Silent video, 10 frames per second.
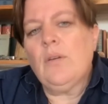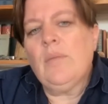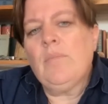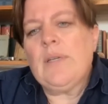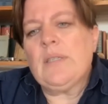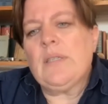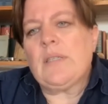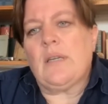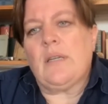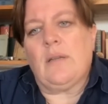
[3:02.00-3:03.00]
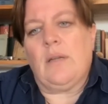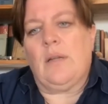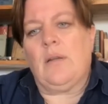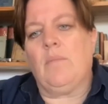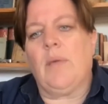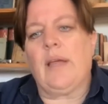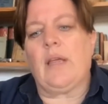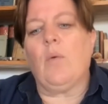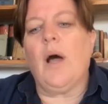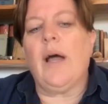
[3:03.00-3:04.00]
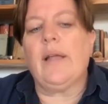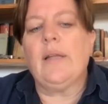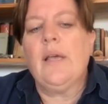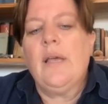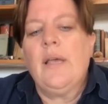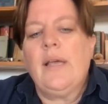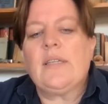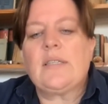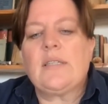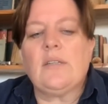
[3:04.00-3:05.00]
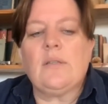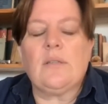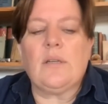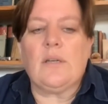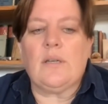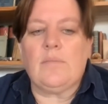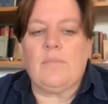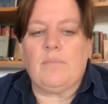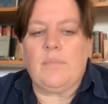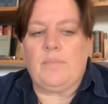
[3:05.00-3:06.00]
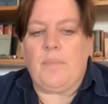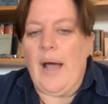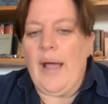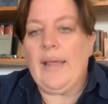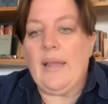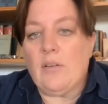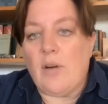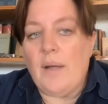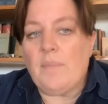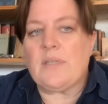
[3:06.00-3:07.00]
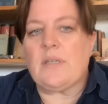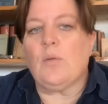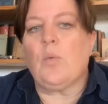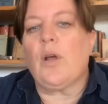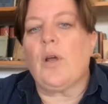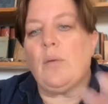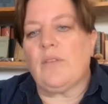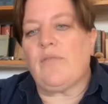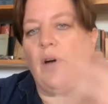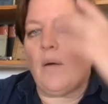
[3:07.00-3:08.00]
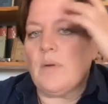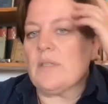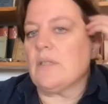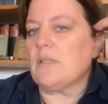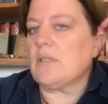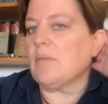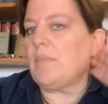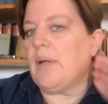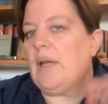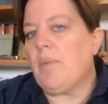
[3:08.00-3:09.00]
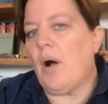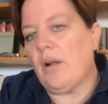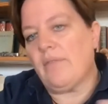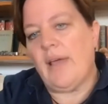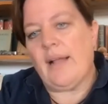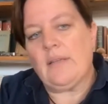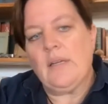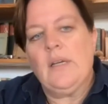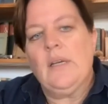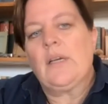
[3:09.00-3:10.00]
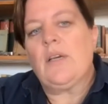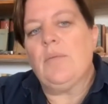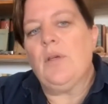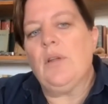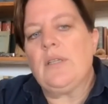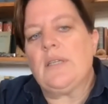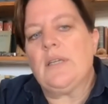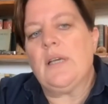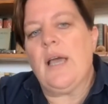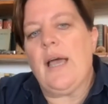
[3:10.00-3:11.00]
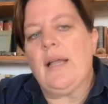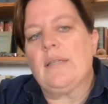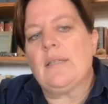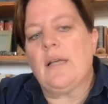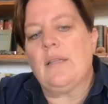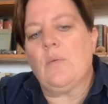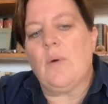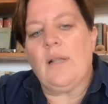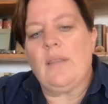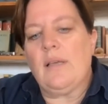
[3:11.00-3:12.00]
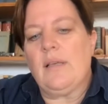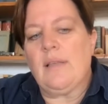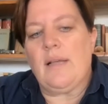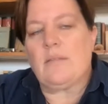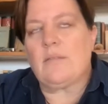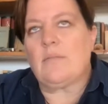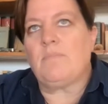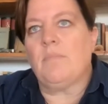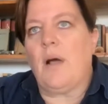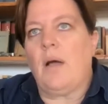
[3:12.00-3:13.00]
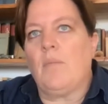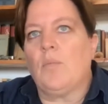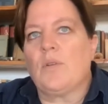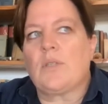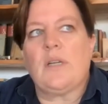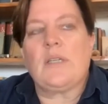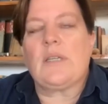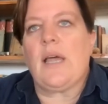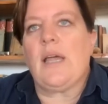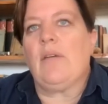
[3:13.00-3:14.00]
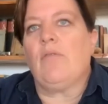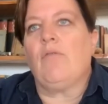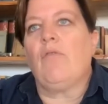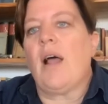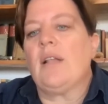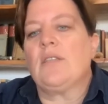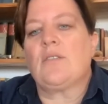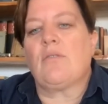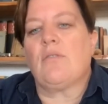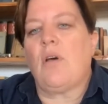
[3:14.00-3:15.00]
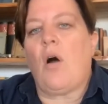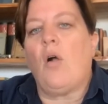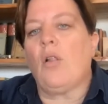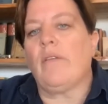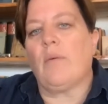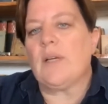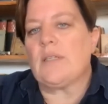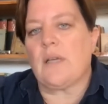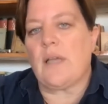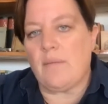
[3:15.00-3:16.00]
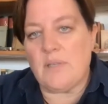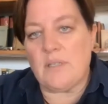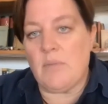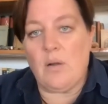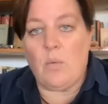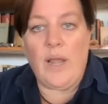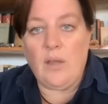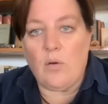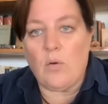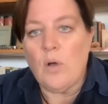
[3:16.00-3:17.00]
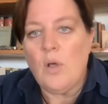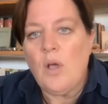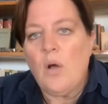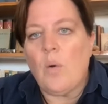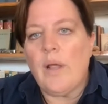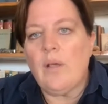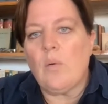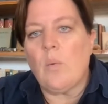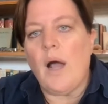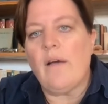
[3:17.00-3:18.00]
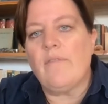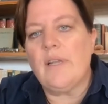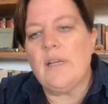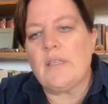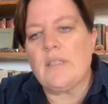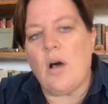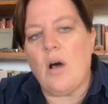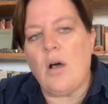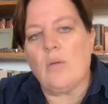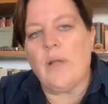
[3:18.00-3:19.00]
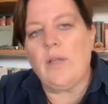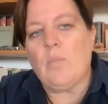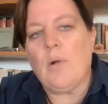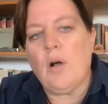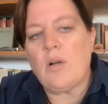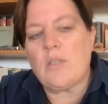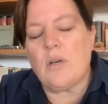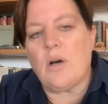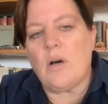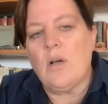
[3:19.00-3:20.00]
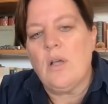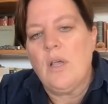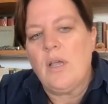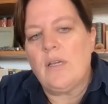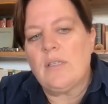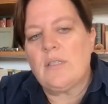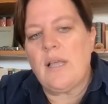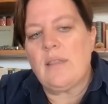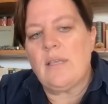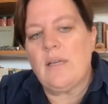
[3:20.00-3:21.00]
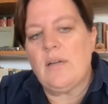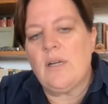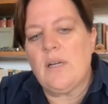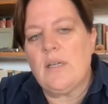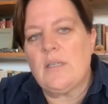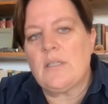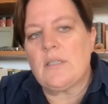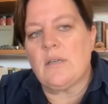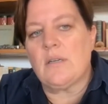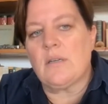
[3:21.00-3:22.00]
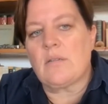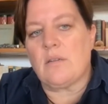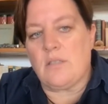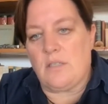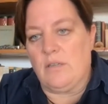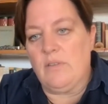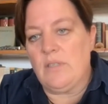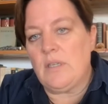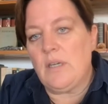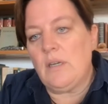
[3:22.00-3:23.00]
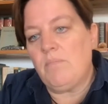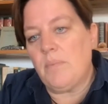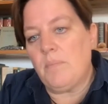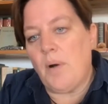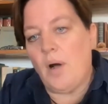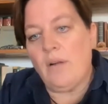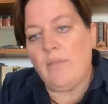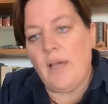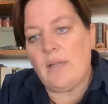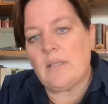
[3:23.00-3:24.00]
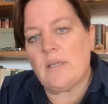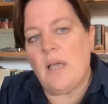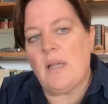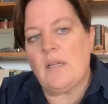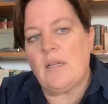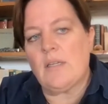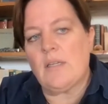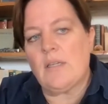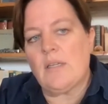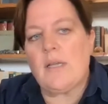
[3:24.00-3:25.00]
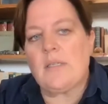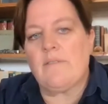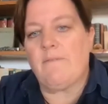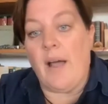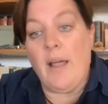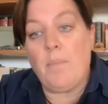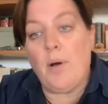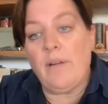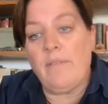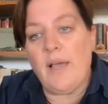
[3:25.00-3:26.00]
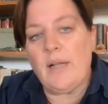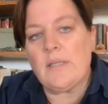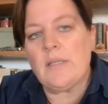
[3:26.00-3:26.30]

business in making wine is still buying in grapes, still working with farmers, and still being part of that community. And the one thing that I'm almost going to say runs through the whole of the Western Cape, doesn't matter where your vineyards are and where your blocks are, is that there is a conservancy part of that, and as well as a fire part of that.